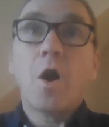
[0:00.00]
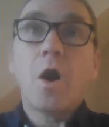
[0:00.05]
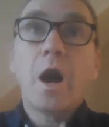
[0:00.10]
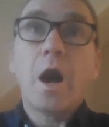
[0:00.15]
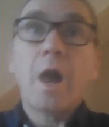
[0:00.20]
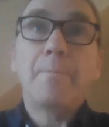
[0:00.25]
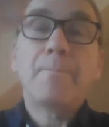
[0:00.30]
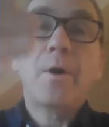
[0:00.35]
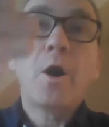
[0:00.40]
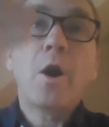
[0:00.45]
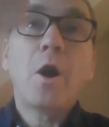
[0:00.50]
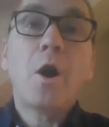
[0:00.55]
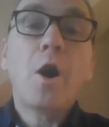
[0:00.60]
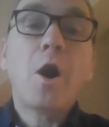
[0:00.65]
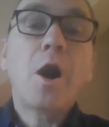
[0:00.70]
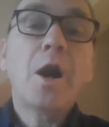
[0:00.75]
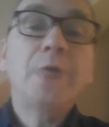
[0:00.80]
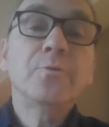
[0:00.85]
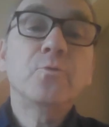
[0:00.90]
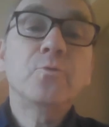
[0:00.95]

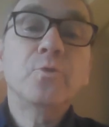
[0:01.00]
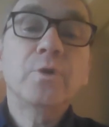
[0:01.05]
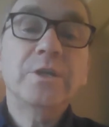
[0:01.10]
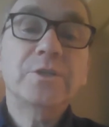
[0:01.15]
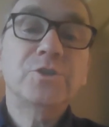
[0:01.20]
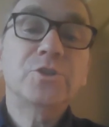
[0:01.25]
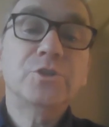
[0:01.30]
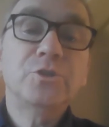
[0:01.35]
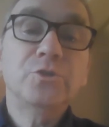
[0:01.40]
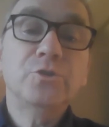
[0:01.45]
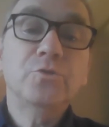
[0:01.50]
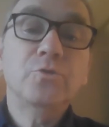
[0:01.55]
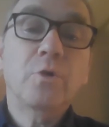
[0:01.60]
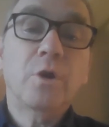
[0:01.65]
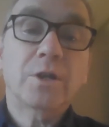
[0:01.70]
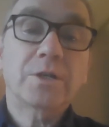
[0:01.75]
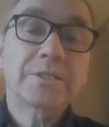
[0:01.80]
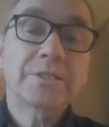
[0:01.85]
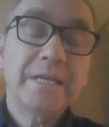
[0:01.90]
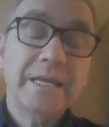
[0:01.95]
upon which you
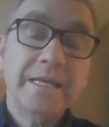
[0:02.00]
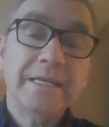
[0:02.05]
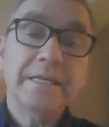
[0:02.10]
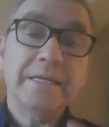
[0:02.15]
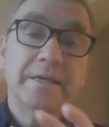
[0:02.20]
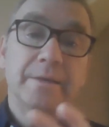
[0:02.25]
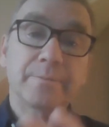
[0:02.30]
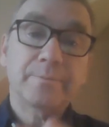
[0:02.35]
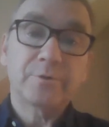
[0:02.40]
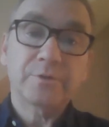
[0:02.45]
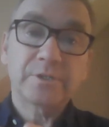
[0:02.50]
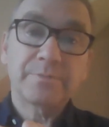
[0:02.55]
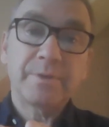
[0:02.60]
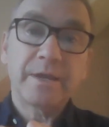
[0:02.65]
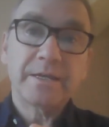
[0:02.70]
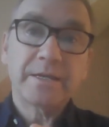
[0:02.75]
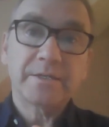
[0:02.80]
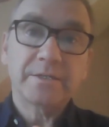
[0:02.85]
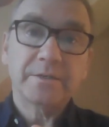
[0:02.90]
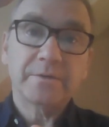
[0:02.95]
are taking a
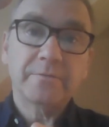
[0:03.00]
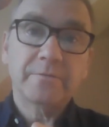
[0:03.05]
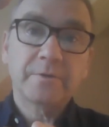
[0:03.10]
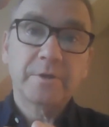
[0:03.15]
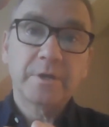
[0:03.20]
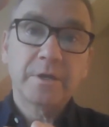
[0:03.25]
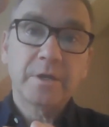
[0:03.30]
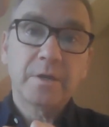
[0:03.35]
perspective,